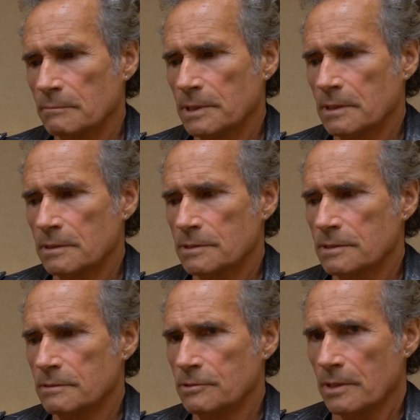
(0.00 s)

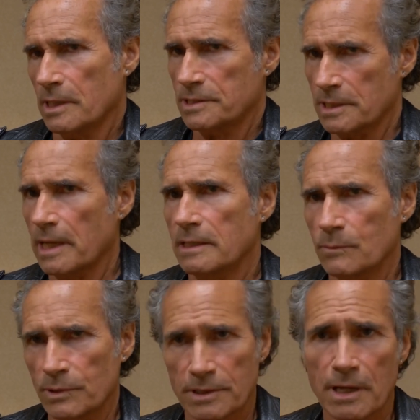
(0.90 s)
because you're not
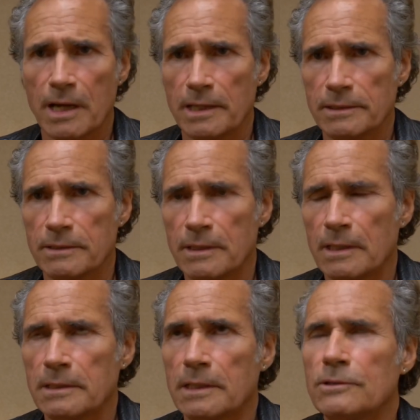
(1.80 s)
siding with God.
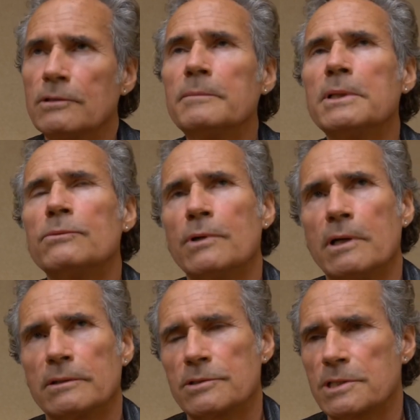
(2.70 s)
Now, don't get me
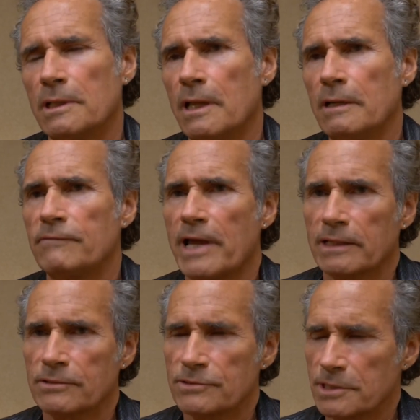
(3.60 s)
wrong, there's a lot of
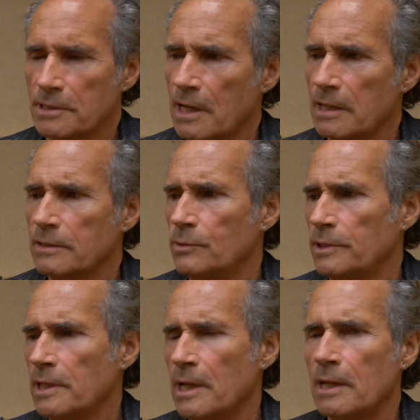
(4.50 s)
actors in
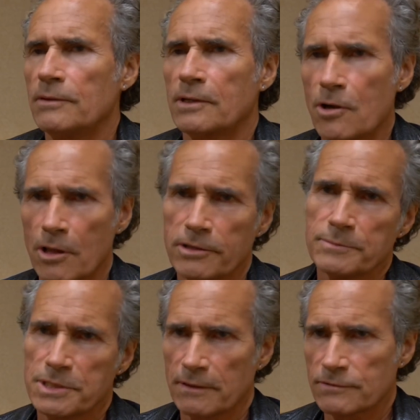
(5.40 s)
Hollywood that call
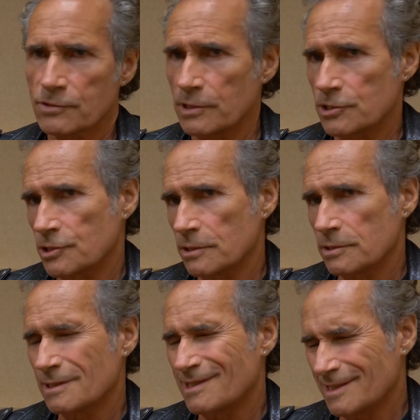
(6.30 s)
themselves
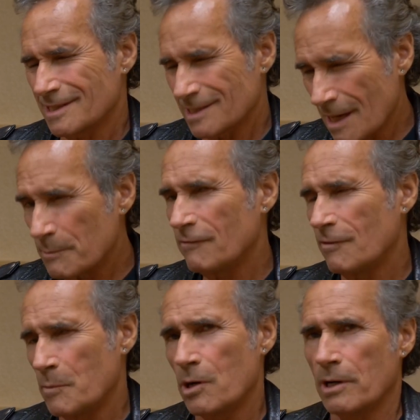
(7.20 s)
Christians, and some of
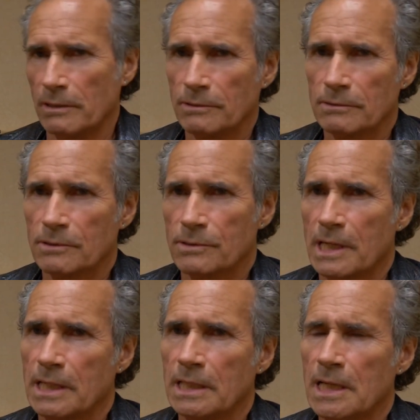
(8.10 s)
them are,
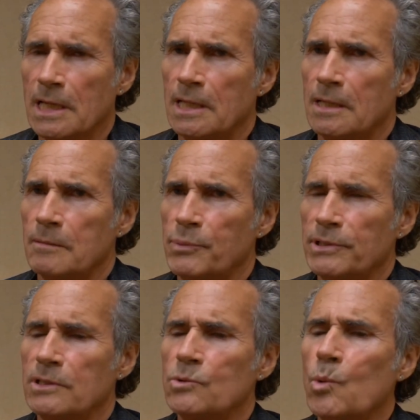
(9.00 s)
okay?
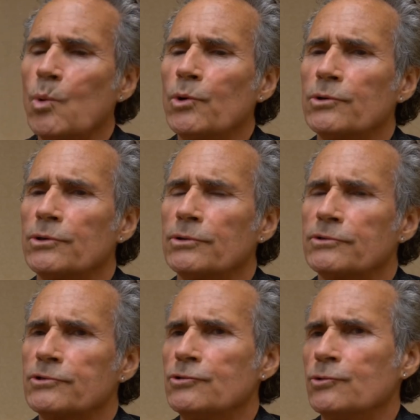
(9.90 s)
But in
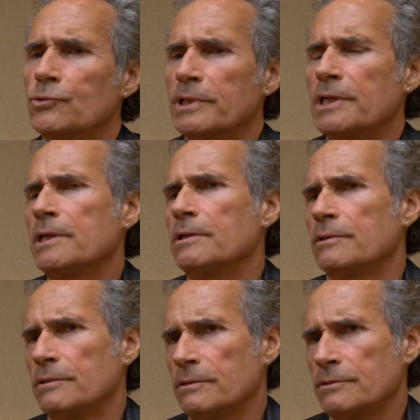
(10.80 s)
order to
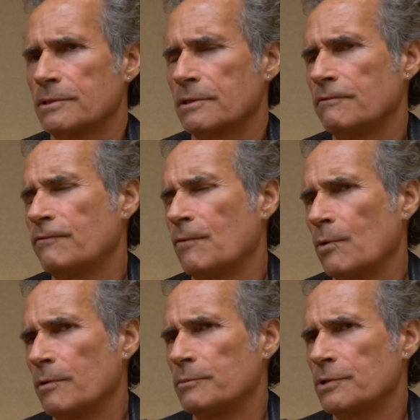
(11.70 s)
adhere, to
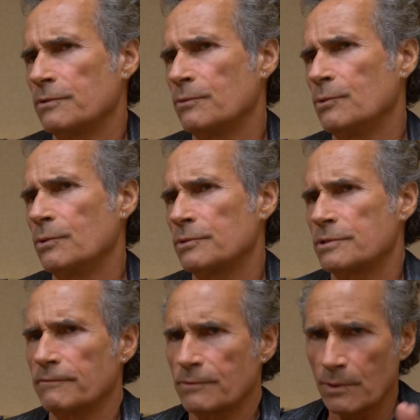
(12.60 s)
conform to the
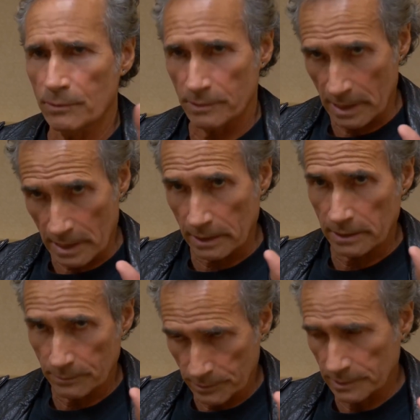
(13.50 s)
rules of, quote,
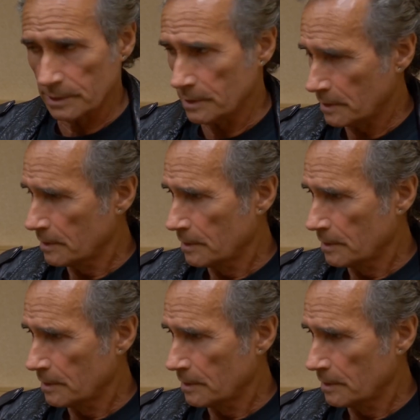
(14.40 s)
Hollywood,